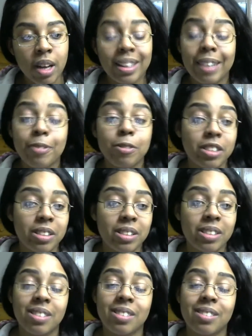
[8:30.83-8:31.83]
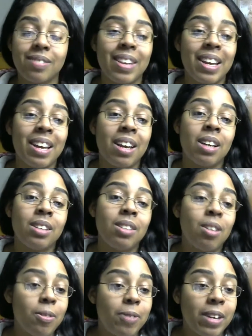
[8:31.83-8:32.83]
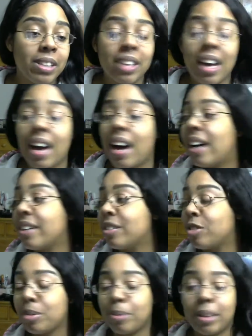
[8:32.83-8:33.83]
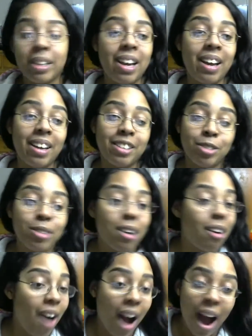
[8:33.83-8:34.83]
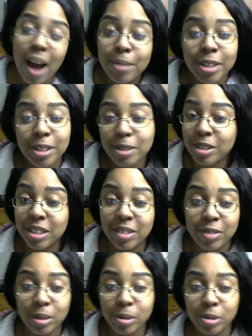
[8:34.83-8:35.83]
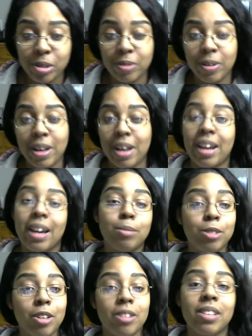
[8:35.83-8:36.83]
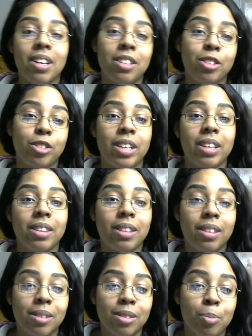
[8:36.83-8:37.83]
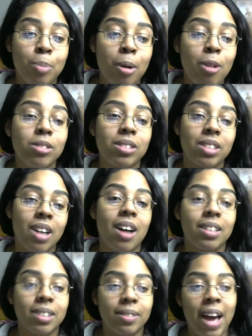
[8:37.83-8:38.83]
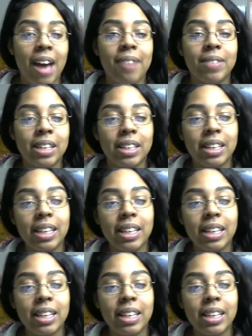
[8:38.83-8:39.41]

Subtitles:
Like, for instance, no offense, trust me, as you know, I'm a huge evolution fan, and I'm starting to understand the pros and cons of having